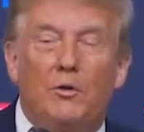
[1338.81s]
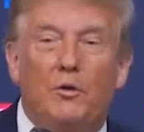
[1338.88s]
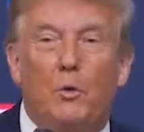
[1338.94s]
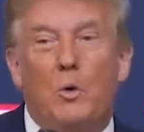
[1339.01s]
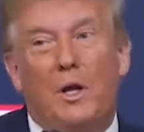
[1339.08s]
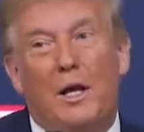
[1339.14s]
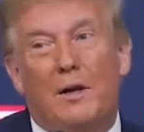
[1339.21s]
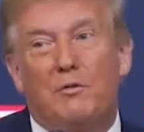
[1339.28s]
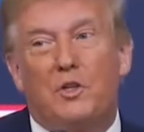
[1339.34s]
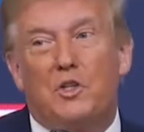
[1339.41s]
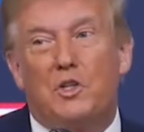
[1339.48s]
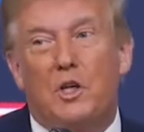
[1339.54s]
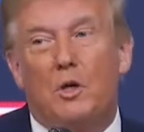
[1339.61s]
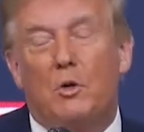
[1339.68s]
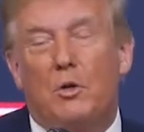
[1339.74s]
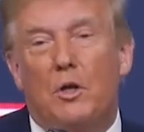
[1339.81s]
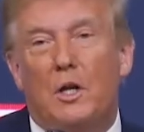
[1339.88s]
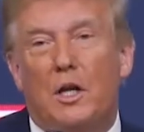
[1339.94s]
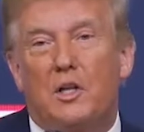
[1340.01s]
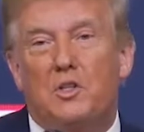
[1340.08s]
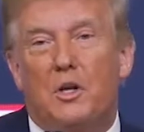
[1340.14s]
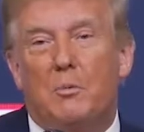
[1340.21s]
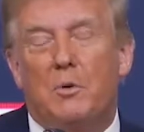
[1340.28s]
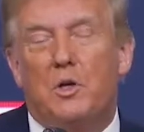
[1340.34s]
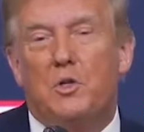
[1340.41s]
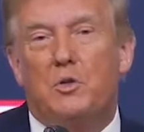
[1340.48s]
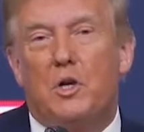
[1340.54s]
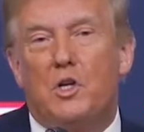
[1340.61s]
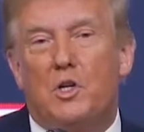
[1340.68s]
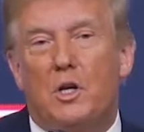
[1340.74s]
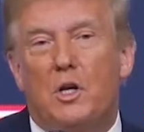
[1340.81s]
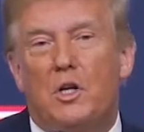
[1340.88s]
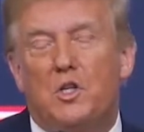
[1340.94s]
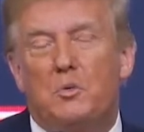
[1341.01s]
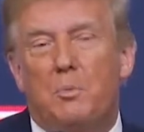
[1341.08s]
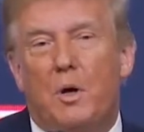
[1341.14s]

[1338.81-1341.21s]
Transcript: So we're going to have to see who the next administration is.